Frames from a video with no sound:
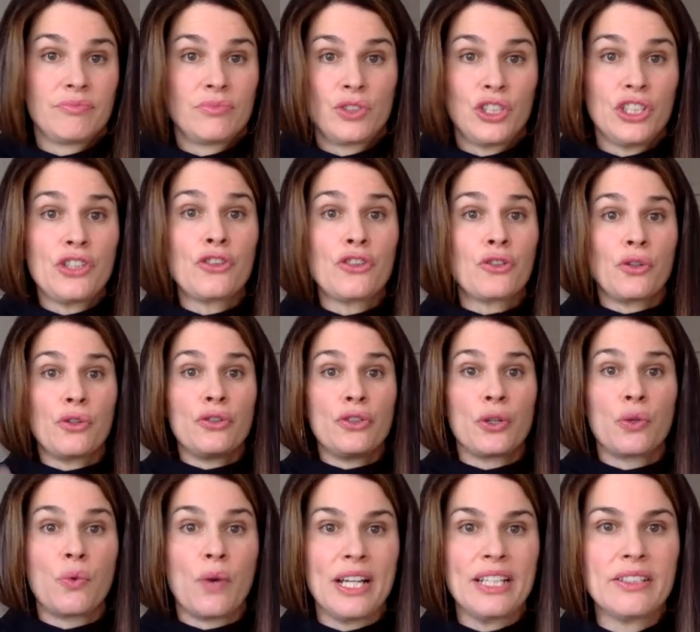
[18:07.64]
just throw the
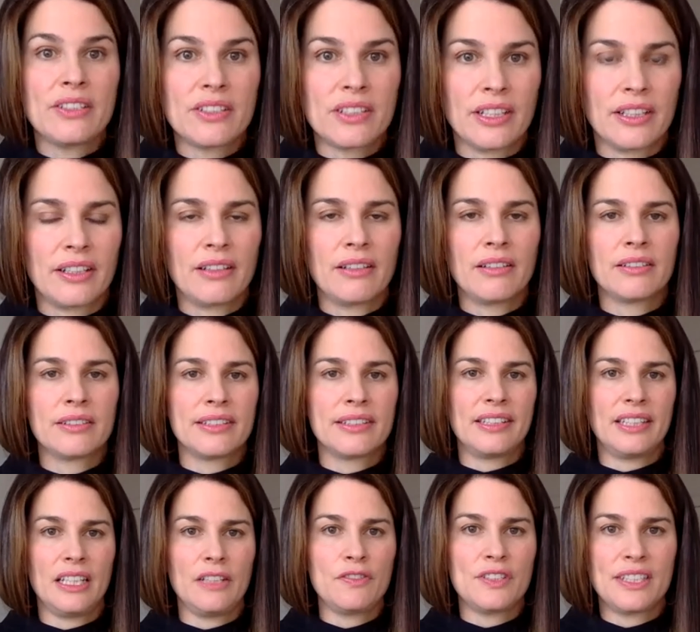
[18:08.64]
question.
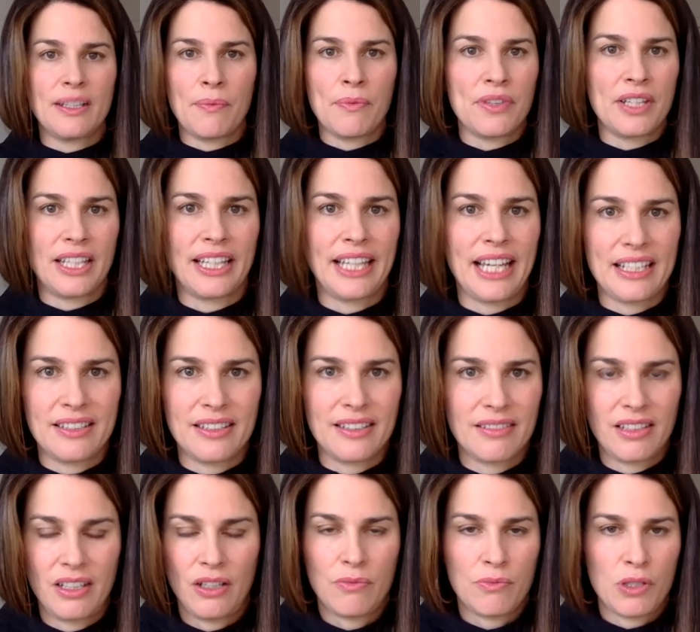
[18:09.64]
See if something
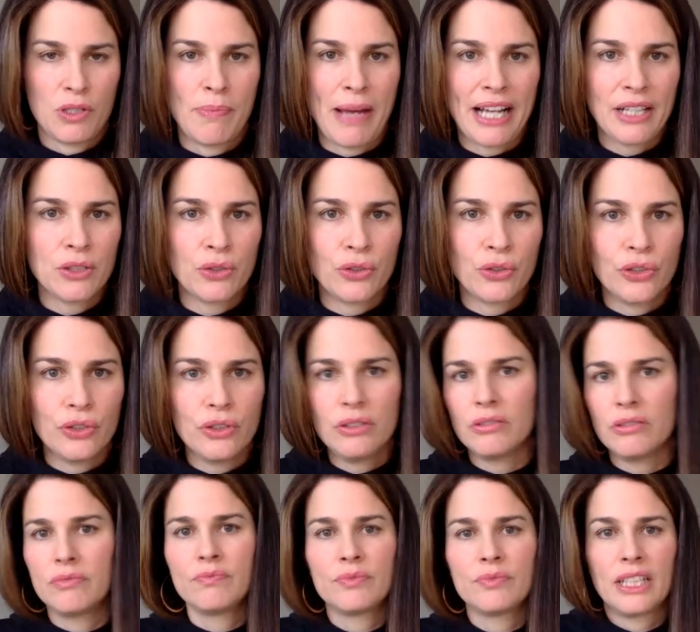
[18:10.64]
gets comes back to
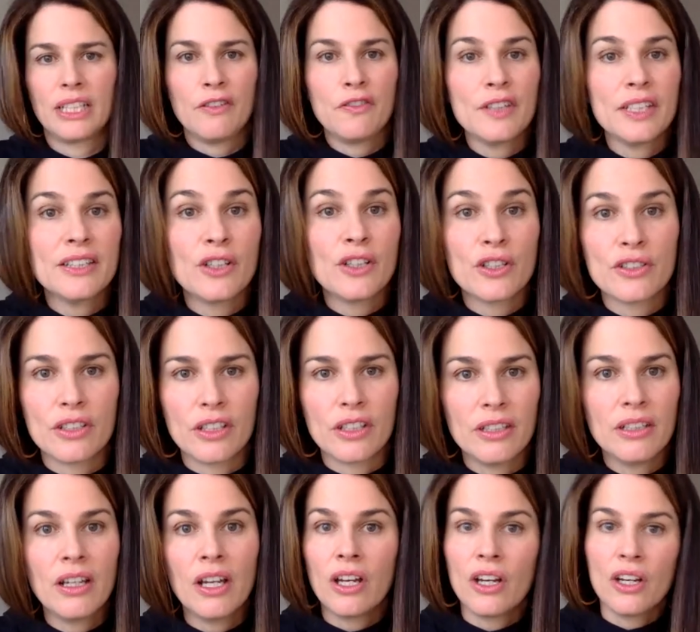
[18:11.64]
you. If it
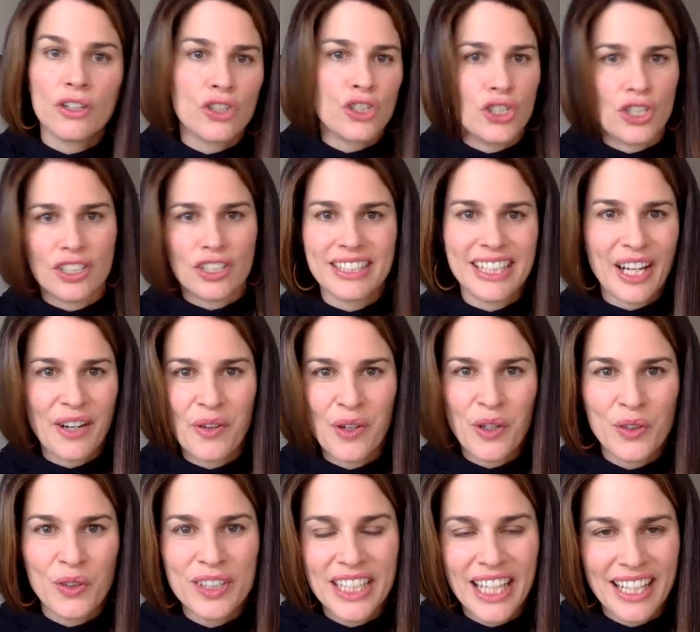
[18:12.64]
doesn't, just carry
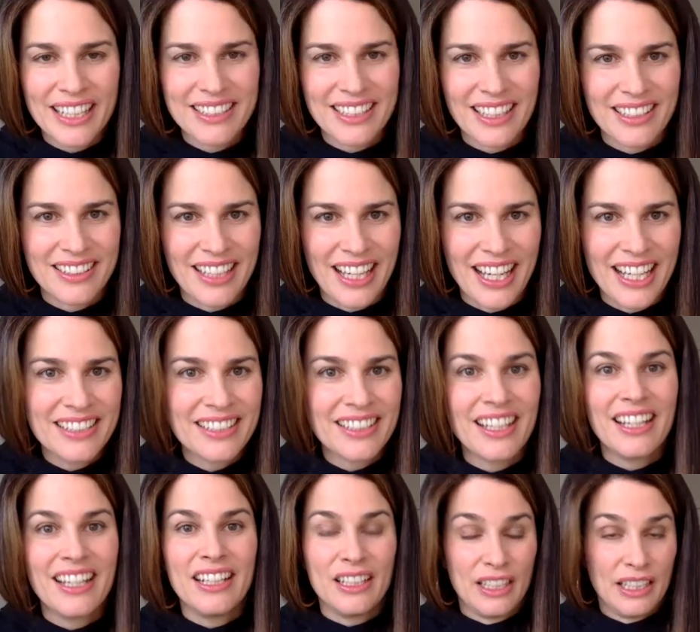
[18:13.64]
on the exercise.
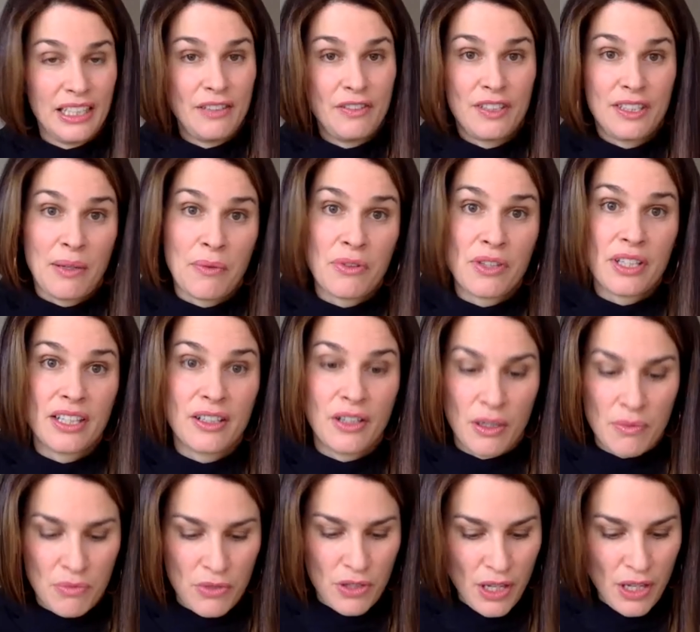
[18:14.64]
If something
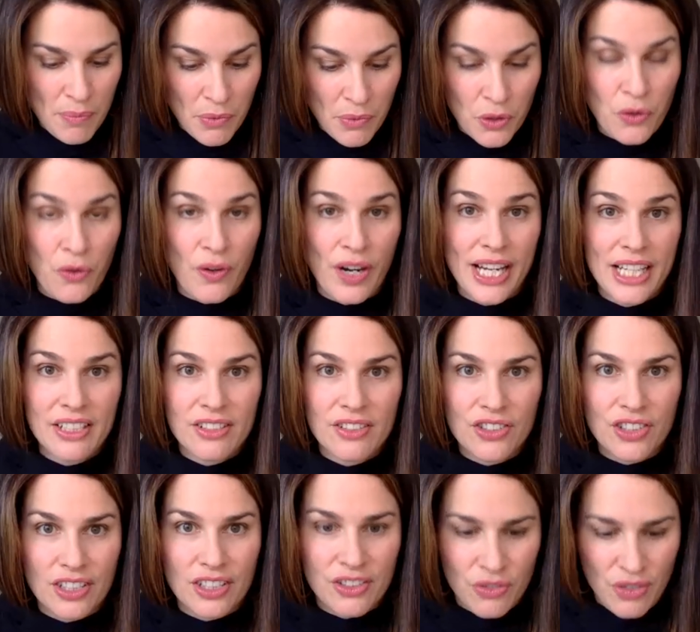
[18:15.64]
comes up, great,
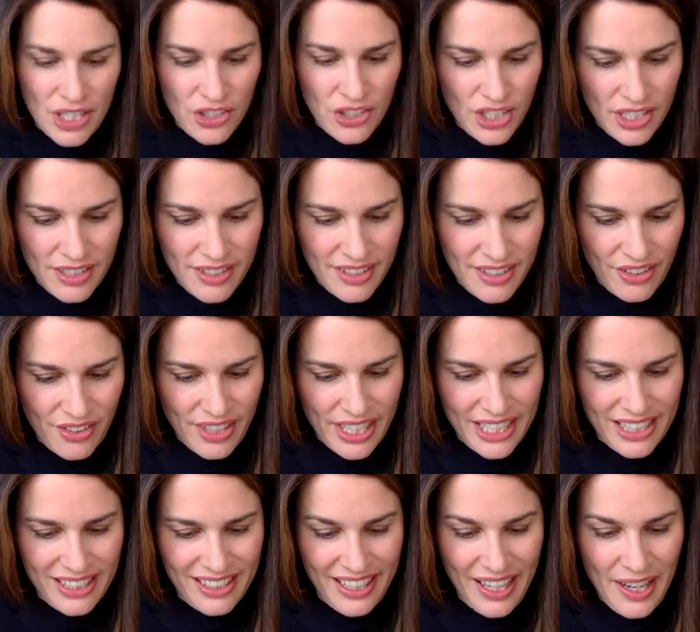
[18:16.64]
just register it,
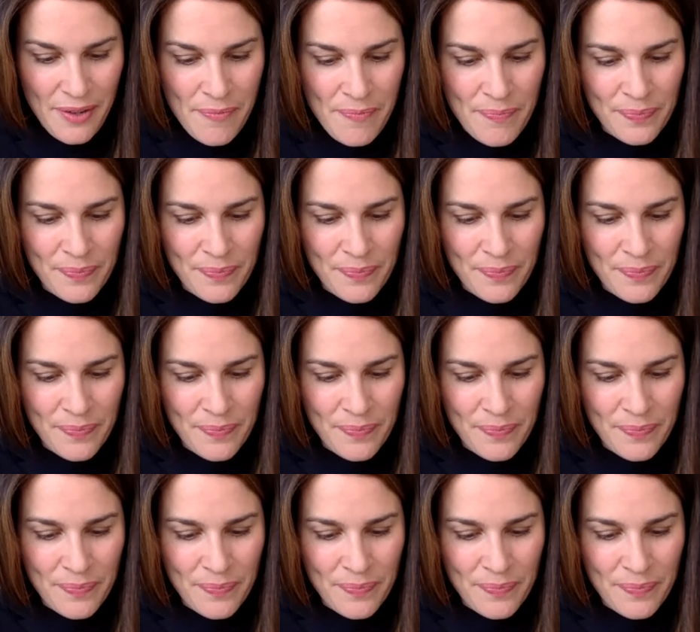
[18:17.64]
yeah?